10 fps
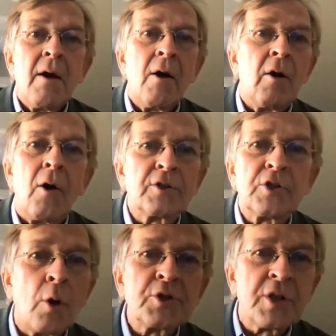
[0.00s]
or
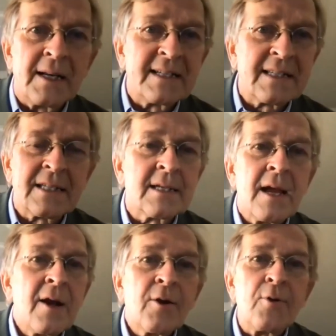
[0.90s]
socialists
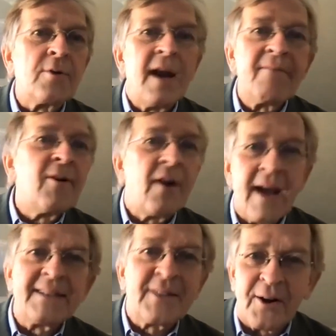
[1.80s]
could never
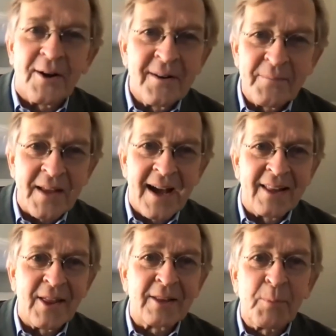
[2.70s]
enter
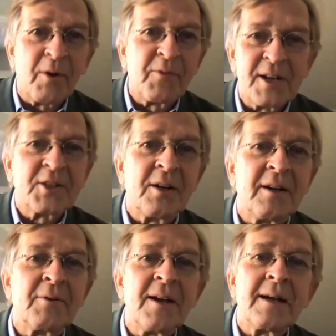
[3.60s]
that
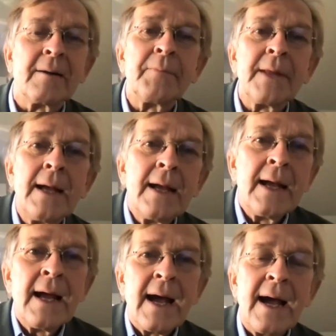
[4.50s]
professional realm.
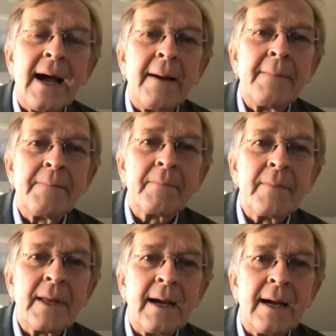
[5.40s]

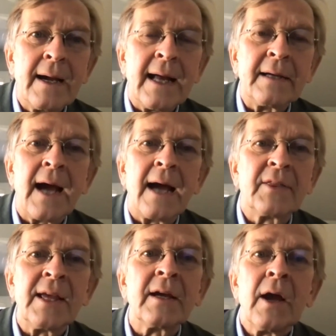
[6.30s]
And I
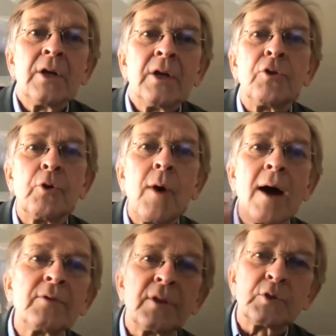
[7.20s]
think
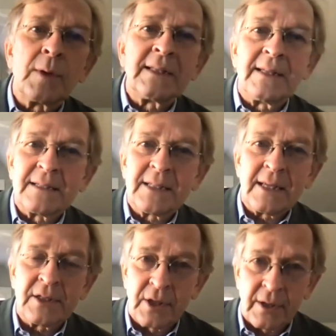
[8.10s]
throughout the 20th
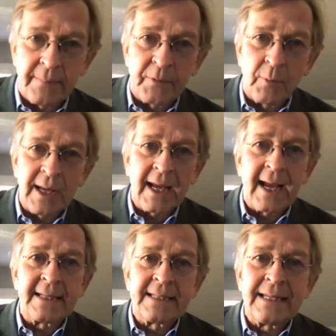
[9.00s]
century, we
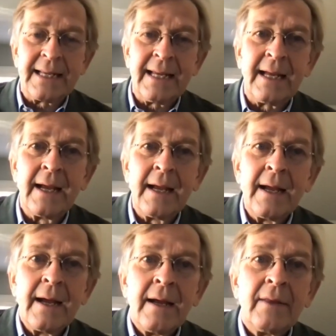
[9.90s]
can see
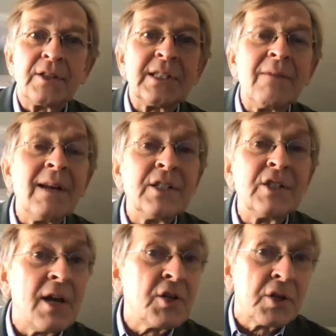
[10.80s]
the
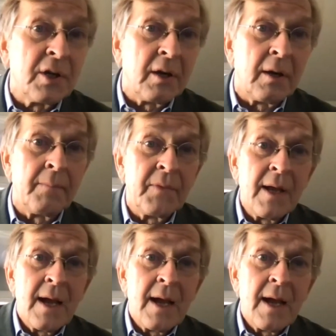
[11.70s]
civilizational